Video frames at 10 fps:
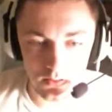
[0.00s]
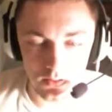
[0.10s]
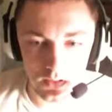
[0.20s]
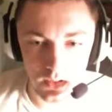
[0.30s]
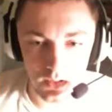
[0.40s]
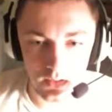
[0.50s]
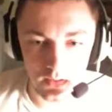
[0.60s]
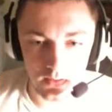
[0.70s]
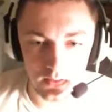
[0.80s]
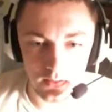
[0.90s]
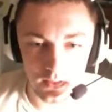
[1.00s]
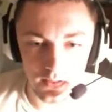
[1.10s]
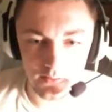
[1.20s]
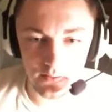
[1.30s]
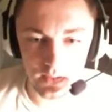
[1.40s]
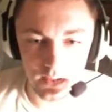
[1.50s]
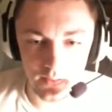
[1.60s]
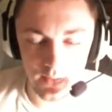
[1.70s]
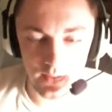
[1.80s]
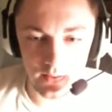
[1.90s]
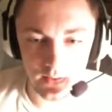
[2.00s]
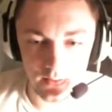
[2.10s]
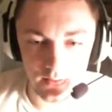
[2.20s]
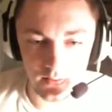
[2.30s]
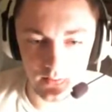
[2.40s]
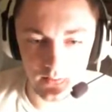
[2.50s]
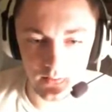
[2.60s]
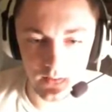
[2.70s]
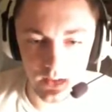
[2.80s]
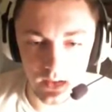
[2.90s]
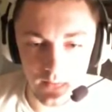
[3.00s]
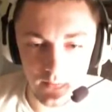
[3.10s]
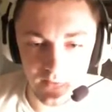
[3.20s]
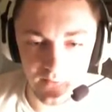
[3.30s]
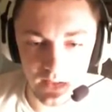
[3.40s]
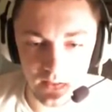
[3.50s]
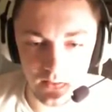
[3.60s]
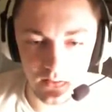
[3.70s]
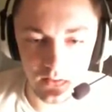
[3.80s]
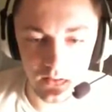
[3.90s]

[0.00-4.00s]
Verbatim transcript: Okay. That's where I come out and have my final